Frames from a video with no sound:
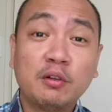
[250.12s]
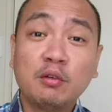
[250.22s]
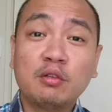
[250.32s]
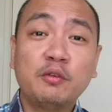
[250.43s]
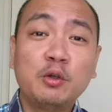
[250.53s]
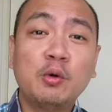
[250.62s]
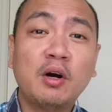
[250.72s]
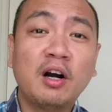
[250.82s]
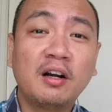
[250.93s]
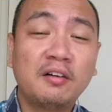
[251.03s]
for those of you
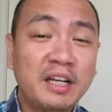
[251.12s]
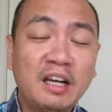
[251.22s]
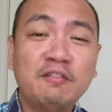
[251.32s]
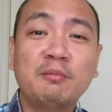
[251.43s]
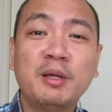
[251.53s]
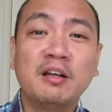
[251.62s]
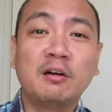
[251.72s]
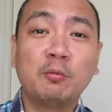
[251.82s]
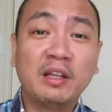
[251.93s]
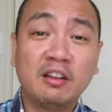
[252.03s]
who are really
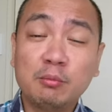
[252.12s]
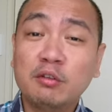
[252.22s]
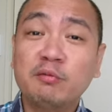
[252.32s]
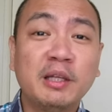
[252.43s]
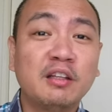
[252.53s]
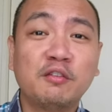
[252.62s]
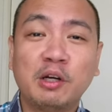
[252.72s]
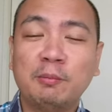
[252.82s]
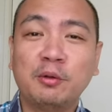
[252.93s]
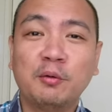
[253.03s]
familiar with the movement
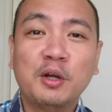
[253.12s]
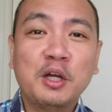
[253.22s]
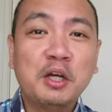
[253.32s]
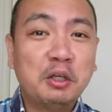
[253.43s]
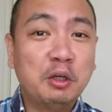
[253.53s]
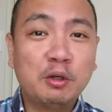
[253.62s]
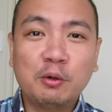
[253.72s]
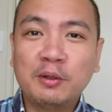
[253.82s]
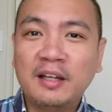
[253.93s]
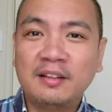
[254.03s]
of crypto, you
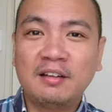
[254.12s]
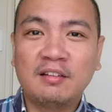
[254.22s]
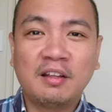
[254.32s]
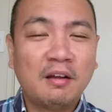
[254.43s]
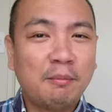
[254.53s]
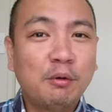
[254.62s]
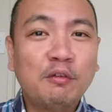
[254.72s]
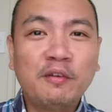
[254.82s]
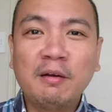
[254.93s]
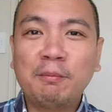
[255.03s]
know that it's
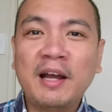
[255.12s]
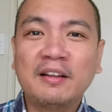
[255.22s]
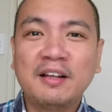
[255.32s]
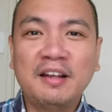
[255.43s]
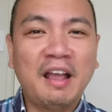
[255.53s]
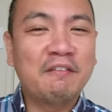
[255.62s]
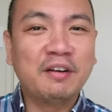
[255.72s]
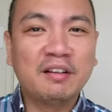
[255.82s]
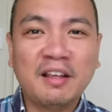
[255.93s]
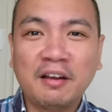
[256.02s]
moving practically every